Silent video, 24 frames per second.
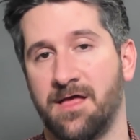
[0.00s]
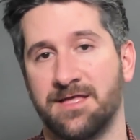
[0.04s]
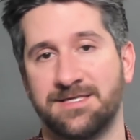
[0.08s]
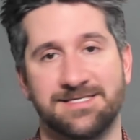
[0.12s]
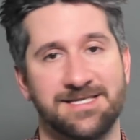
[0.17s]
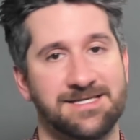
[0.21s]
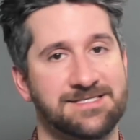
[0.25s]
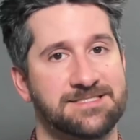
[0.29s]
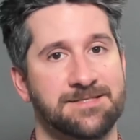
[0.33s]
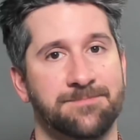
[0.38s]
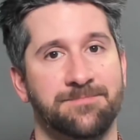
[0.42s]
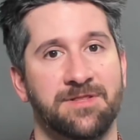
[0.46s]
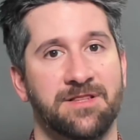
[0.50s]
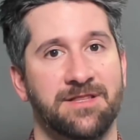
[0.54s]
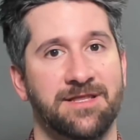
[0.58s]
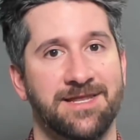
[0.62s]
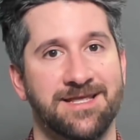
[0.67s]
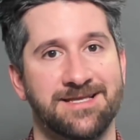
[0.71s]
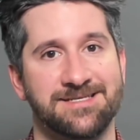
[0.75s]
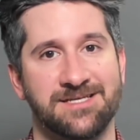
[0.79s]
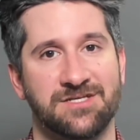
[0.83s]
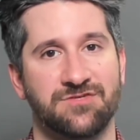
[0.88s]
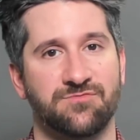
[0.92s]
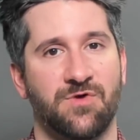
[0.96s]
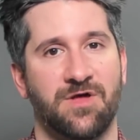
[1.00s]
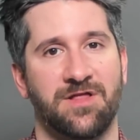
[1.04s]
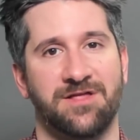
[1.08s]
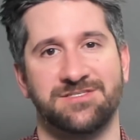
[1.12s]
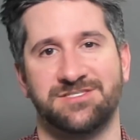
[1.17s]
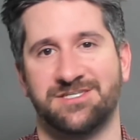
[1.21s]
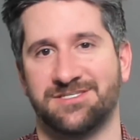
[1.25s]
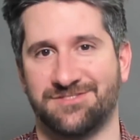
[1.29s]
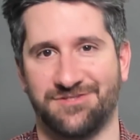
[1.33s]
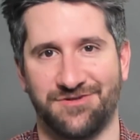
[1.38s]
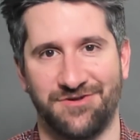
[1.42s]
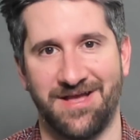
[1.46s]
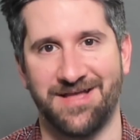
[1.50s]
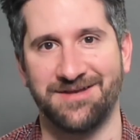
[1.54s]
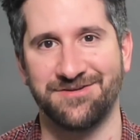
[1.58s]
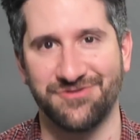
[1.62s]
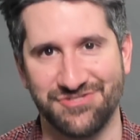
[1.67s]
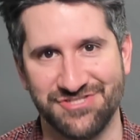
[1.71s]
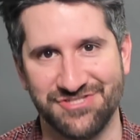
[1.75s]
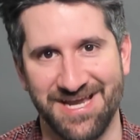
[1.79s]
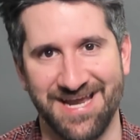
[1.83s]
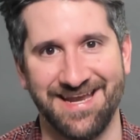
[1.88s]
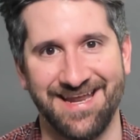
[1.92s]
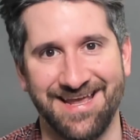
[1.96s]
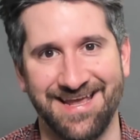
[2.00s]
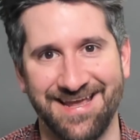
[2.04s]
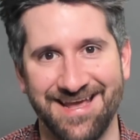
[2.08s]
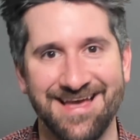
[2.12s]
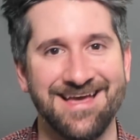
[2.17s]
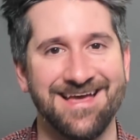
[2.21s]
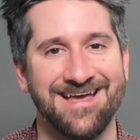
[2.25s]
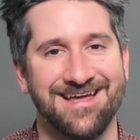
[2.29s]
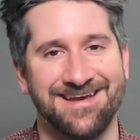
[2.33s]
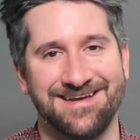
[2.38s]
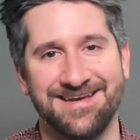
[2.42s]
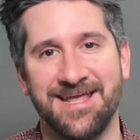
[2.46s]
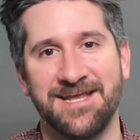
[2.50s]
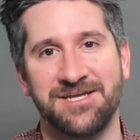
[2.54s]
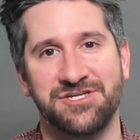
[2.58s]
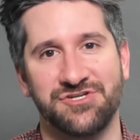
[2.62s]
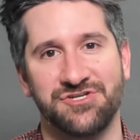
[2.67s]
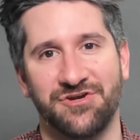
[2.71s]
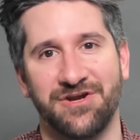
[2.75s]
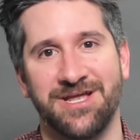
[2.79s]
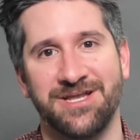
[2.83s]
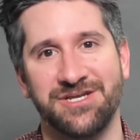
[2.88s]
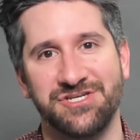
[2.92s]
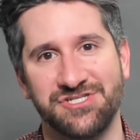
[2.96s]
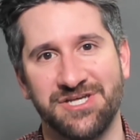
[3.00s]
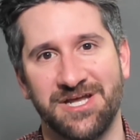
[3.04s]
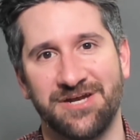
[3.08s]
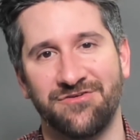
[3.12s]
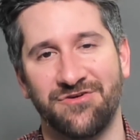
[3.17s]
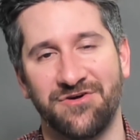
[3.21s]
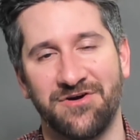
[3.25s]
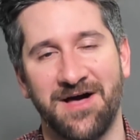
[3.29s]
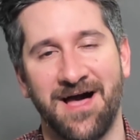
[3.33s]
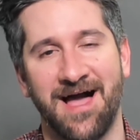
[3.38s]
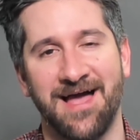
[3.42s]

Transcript: sensibilities as well as just her entertaining nature in general,